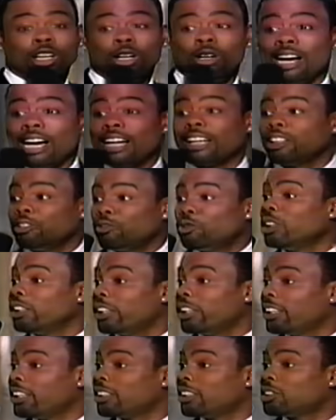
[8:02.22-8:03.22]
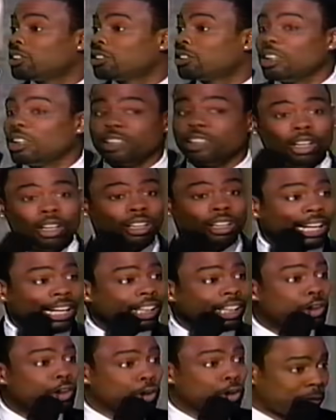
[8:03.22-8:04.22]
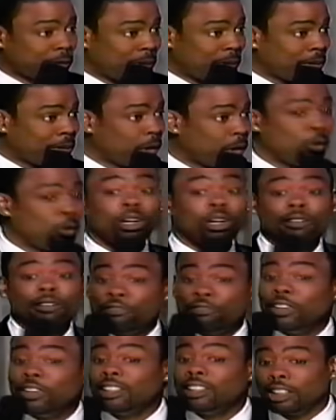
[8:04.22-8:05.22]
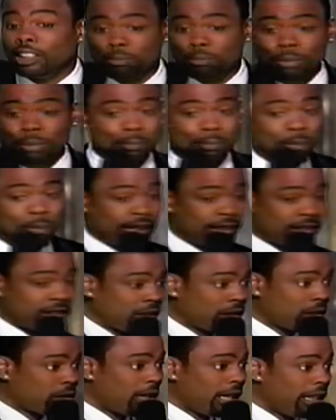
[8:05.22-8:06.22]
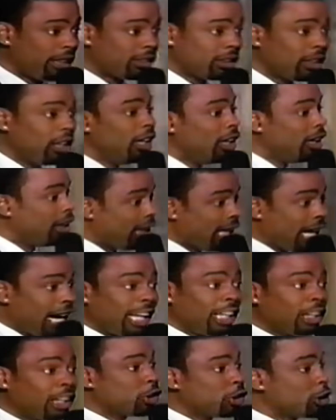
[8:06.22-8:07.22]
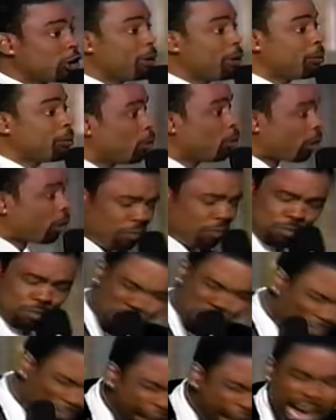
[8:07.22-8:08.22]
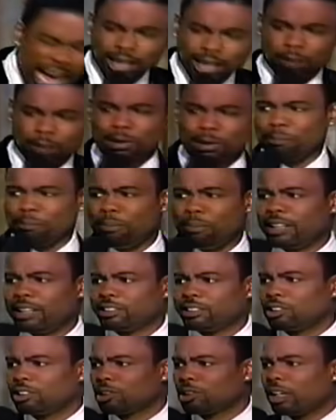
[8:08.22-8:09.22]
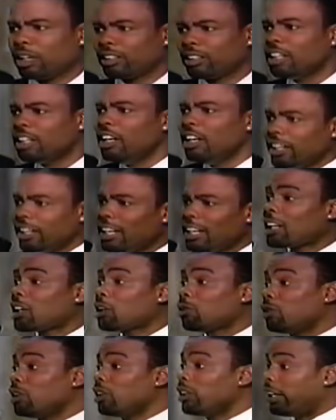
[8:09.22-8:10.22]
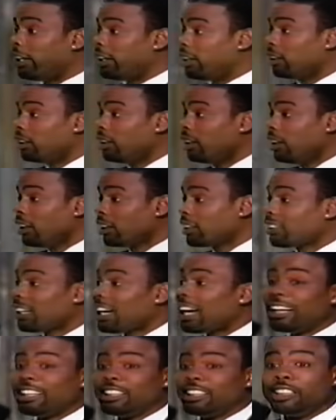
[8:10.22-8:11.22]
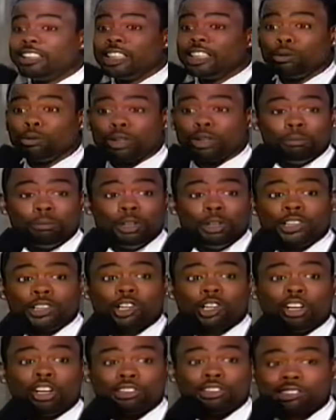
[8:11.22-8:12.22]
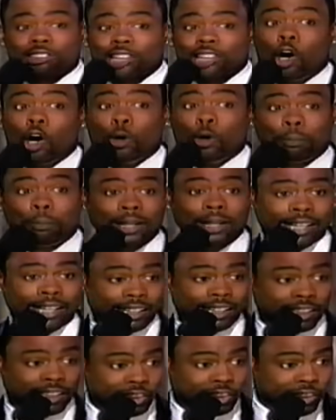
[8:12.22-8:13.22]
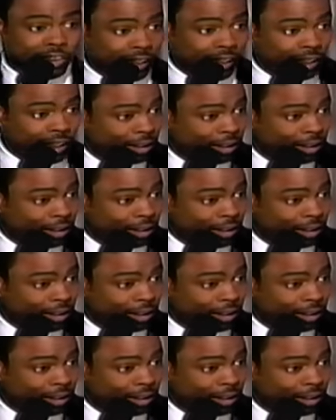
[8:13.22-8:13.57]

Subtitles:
I can relate because, you know, a lot of Jewish people were offended by Passion of Christ. A lot of Jewish people were mad about Passion of Christ. And I could relate because I had to deal with a movie called Soul Plane this year.